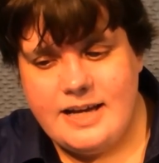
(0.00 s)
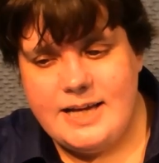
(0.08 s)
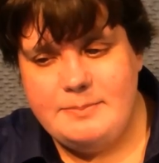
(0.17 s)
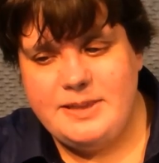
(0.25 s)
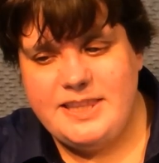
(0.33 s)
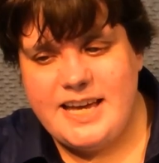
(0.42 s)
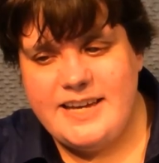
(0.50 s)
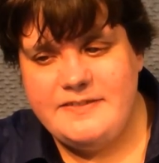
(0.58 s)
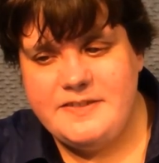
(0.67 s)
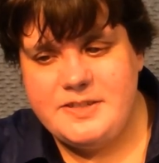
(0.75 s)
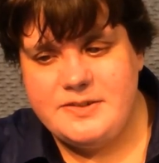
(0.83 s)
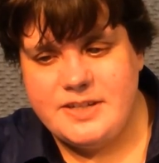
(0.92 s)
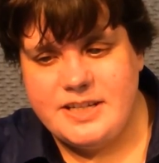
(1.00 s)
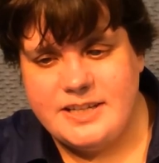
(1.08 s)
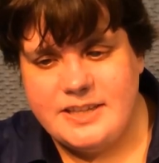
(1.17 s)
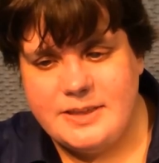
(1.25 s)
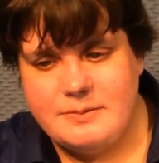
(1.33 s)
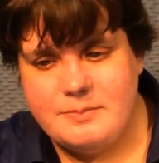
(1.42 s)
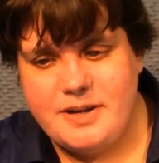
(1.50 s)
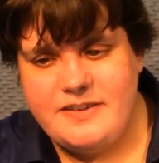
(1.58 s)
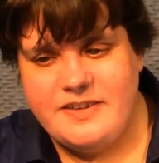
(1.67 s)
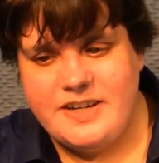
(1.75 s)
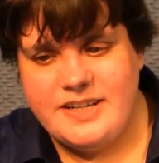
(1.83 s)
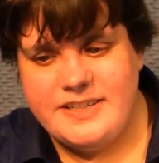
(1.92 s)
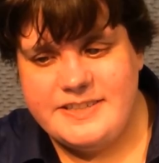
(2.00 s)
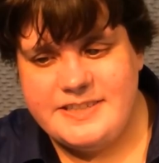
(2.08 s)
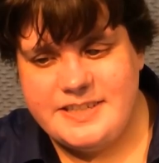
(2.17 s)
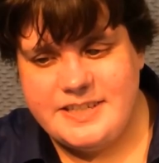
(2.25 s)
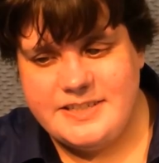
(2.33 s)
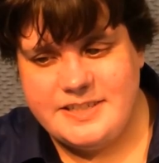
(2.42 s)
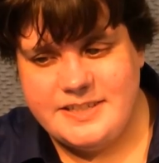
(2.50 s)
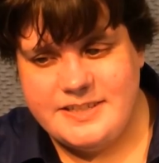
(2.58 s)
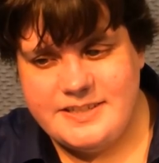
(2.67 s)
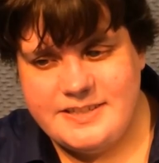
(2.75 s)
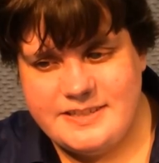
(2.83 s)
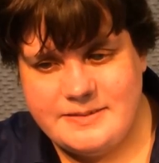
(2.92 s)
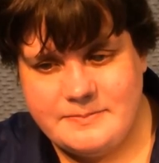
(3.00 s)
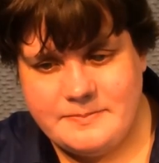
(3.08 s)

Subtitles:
I'm live tuning through my various stations.